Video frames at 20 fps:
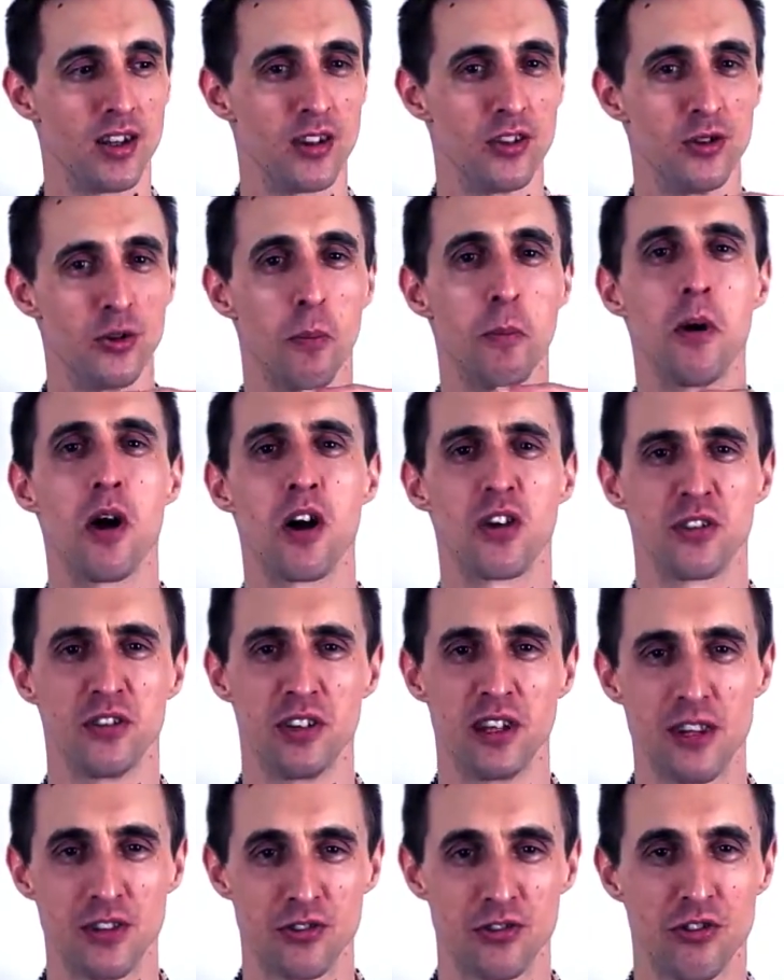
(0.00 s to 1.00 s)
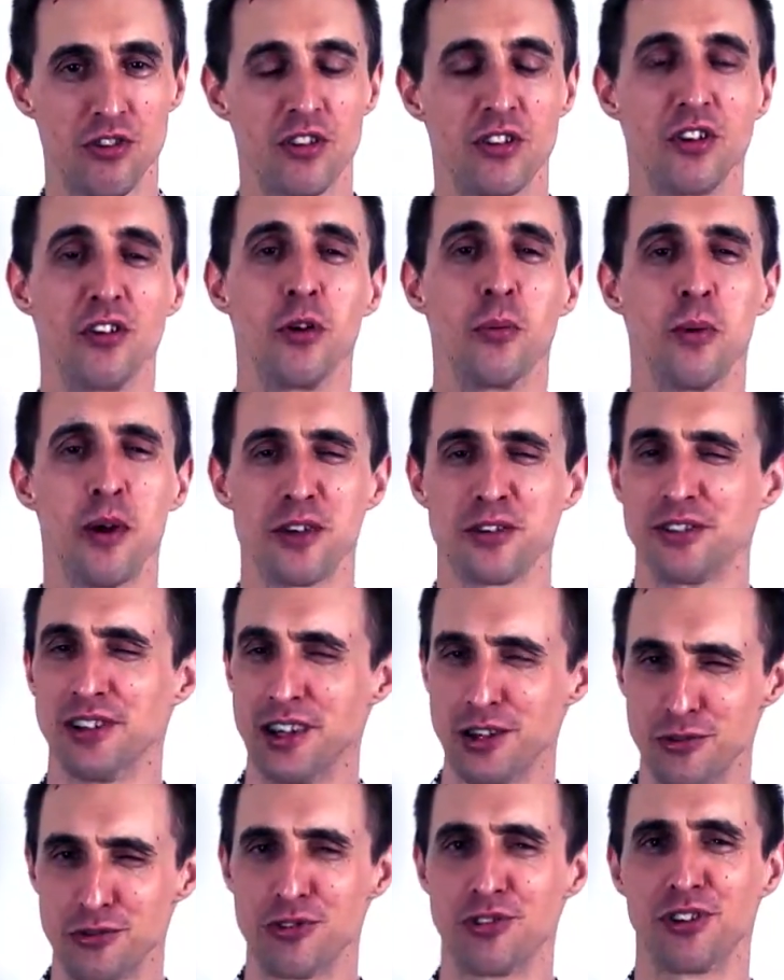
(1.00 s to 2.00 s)
your personal histories, and your personal
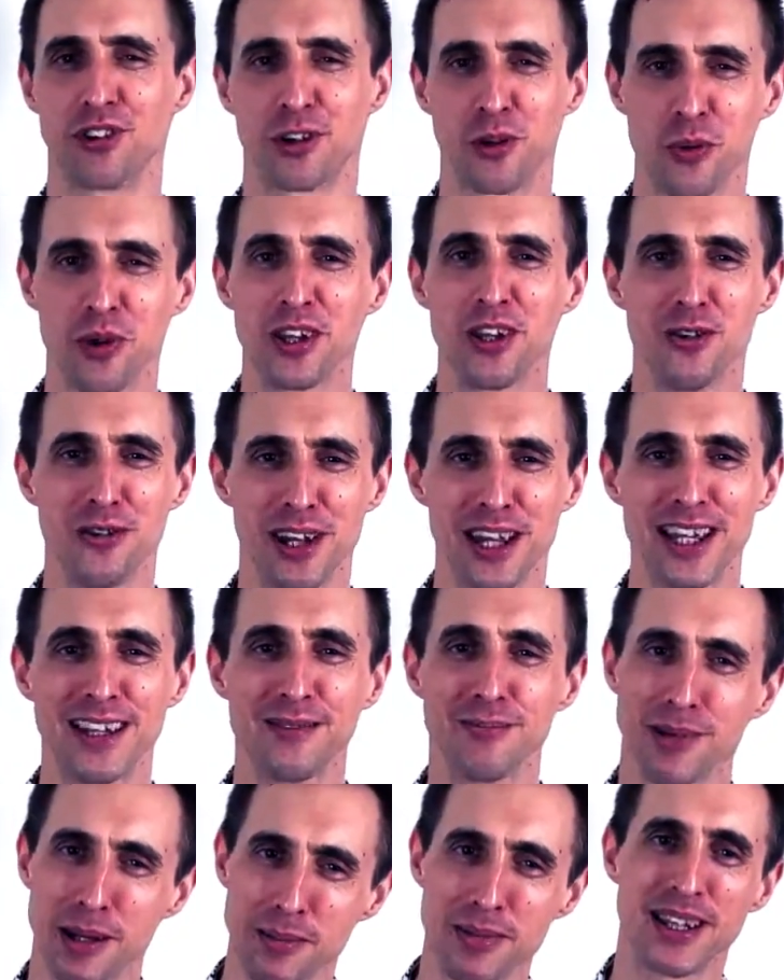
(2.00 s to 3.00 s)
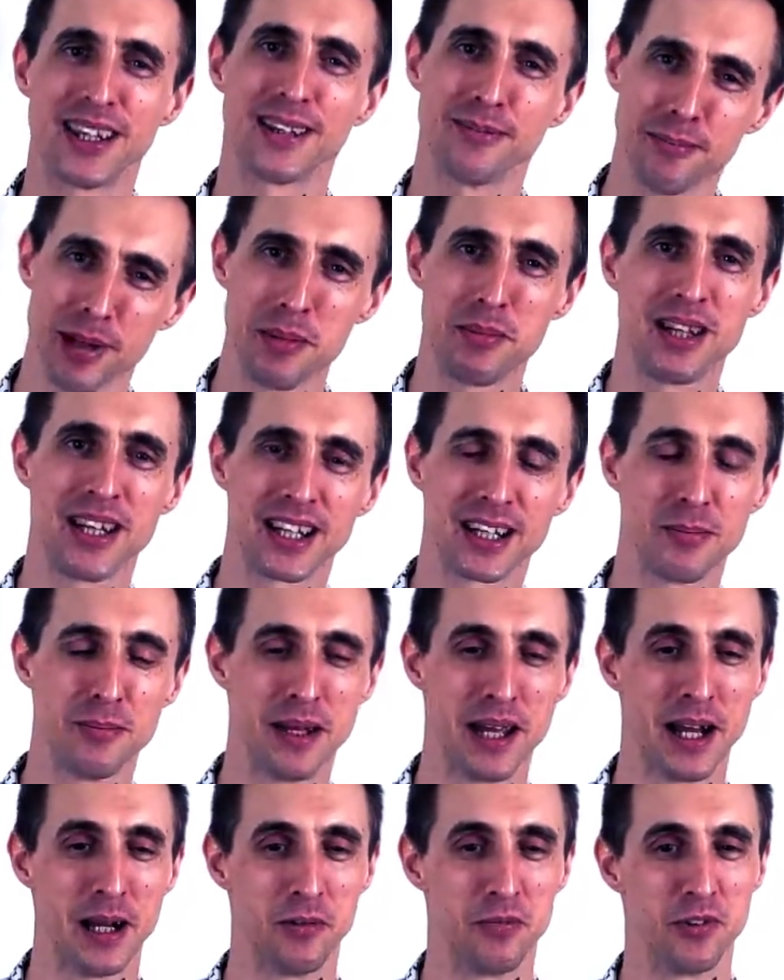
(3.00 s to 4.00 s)
histories are quite unique, maybe that can
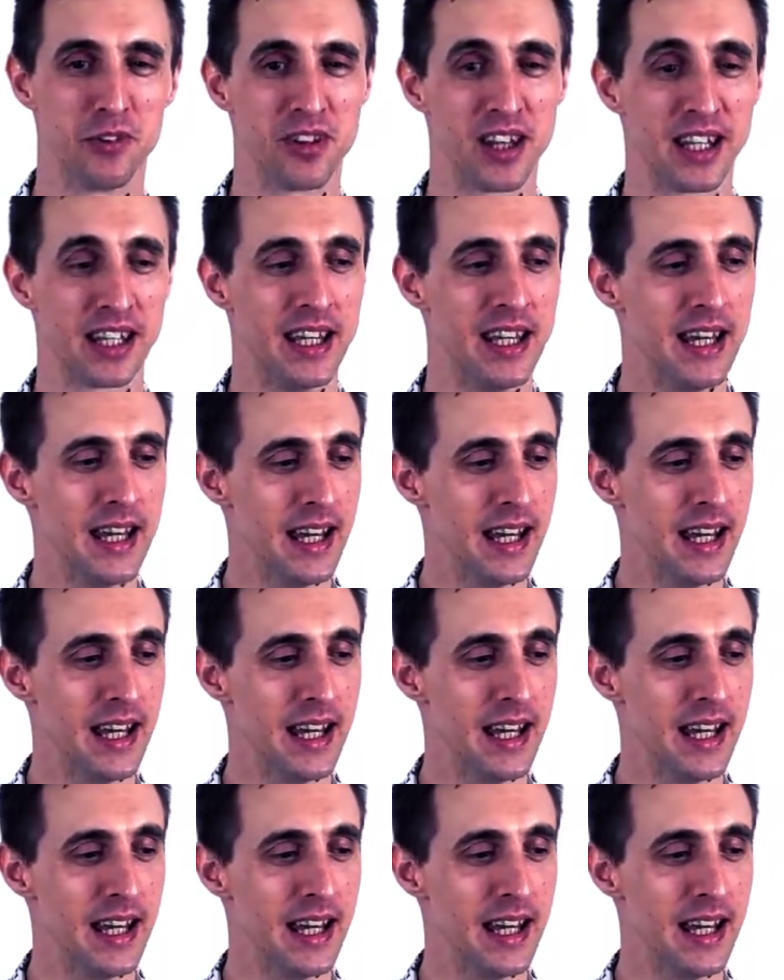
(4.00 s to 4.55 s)
be a helpful thing.